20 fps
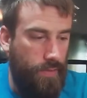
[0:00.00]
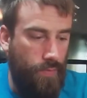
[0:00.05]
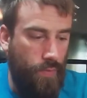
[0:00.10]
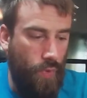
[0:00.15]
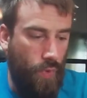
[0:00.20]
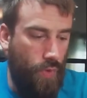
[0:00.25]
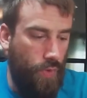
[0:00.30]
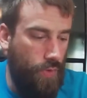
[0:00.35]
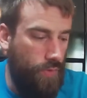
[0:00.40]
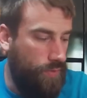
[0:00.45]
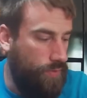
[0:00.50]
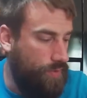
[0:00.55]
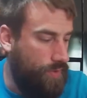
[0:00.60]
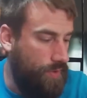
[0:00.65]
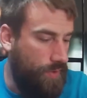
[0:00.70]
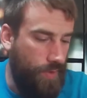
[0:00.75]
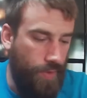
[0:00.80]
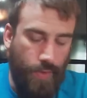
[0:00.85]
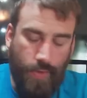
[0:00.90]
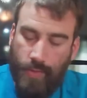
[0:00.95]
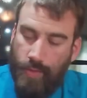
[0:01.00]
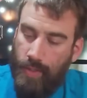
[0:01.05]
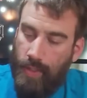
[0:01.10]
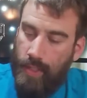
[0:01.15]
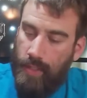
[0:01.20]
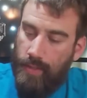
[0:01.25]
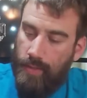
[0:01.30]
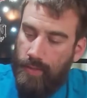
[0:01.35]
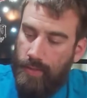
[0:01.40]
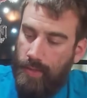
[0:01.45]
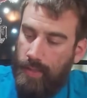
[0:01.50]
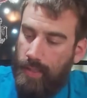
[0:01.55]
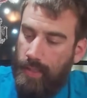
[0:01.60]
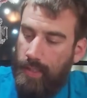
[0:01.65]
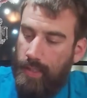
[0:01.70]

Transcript: portals on here.